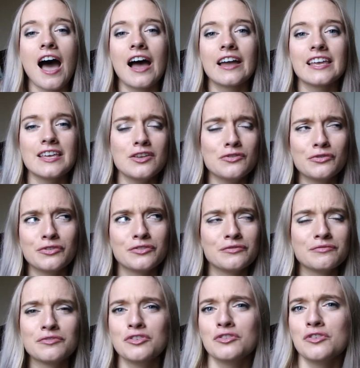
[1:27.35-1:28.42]
Eve,
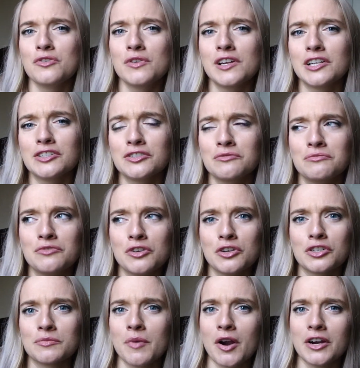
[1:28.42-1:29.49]
New Year's
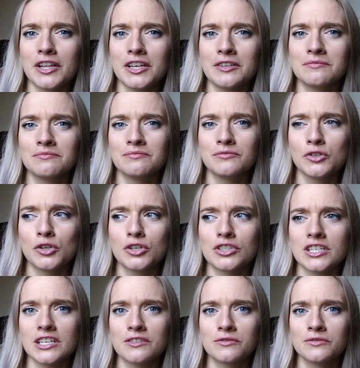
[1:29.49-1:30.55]
party, New Year's
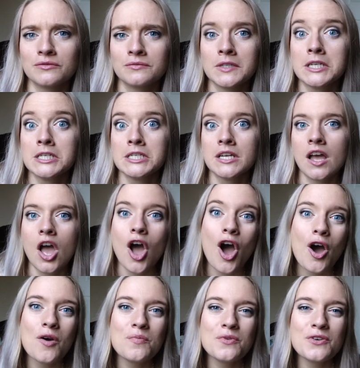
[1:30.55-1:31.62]
Eve.
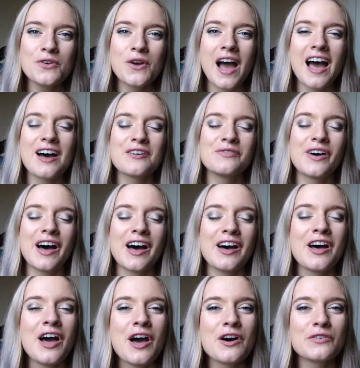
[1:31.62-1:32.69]
Hope you
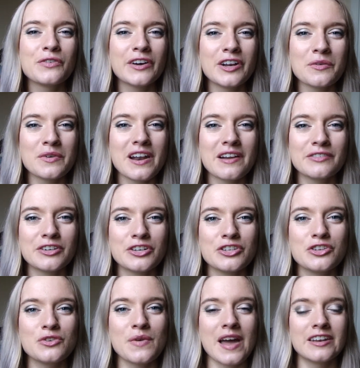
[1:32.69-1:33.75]
have fun at whatever
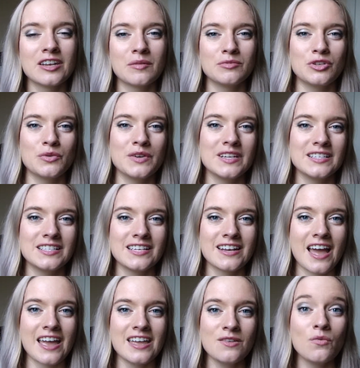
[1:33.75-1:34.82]
you end up doing
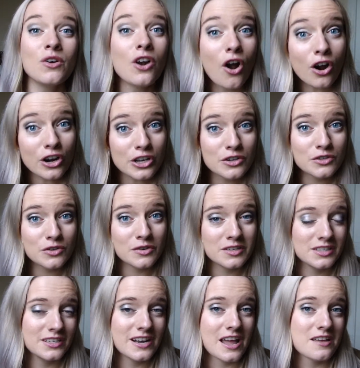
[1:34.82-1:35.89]
tonight. What are you doing
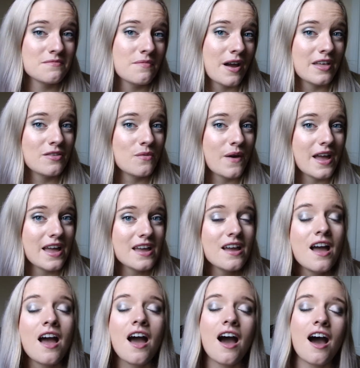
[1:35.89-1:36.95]
tonight, by the way?
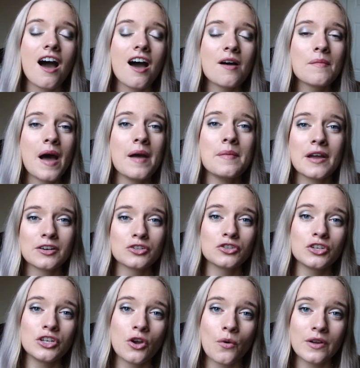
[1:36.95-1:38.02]
I'm
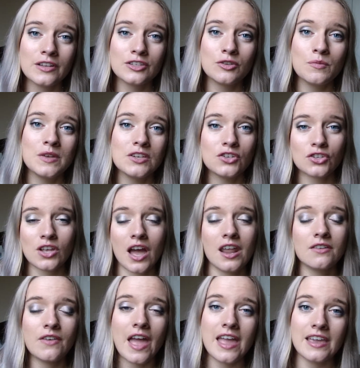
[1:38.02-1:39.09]
actually going to be just kind
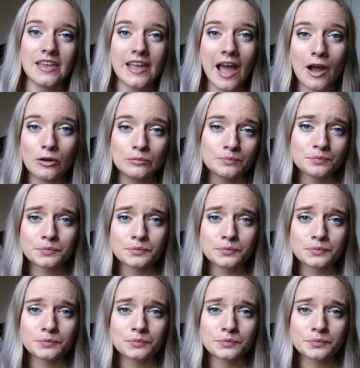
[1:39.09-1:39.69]
of hanging out